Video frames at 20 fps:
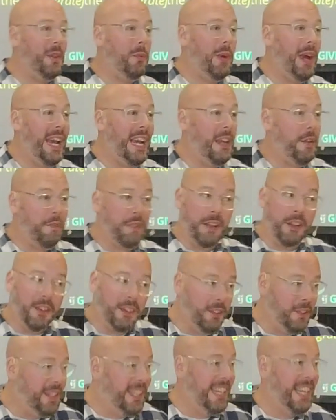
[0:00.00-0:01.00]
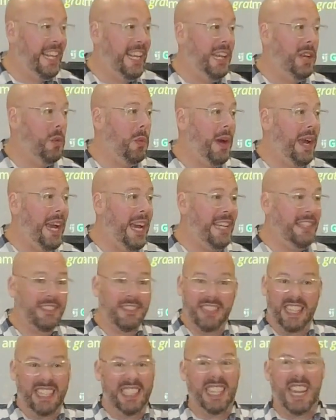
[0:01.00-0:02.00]
the way, if you're looking to get away.
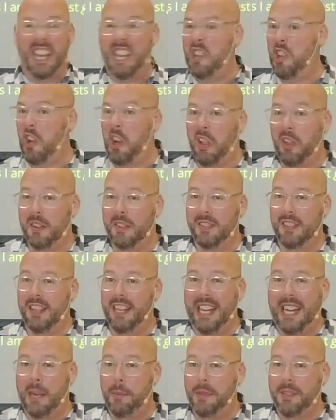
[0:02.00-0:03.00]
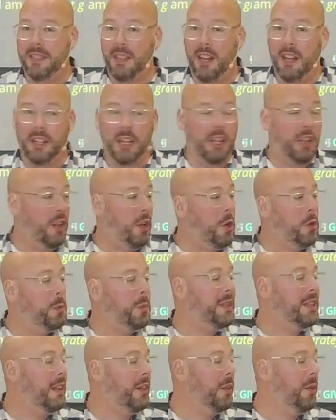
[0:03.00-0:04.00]
It's like $10 on Amazon, Alone
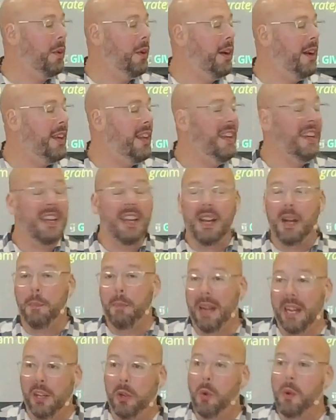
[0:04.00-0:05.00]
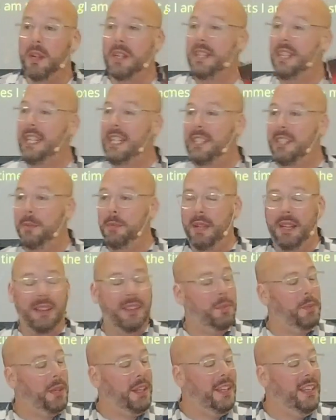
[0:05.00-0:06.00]
with the Lord by Gordon T. Smith.
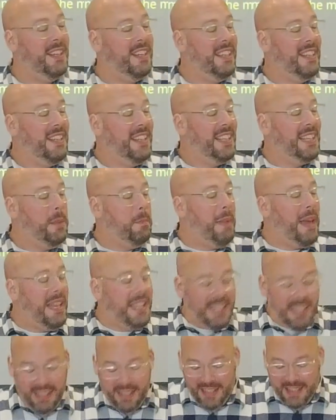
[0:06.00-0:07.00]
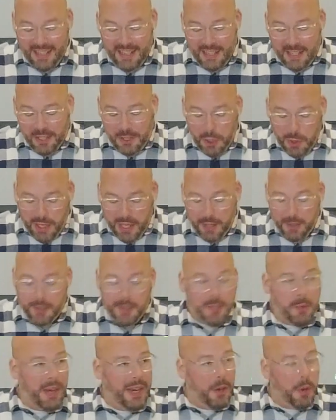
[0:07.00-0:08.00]
Would commend it to you.
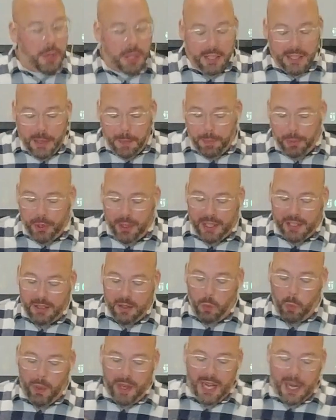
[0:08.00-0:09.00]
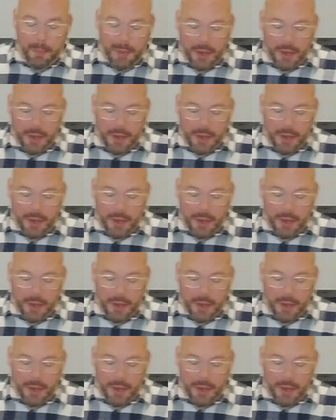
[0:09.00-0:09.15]
So I ordered the book, went on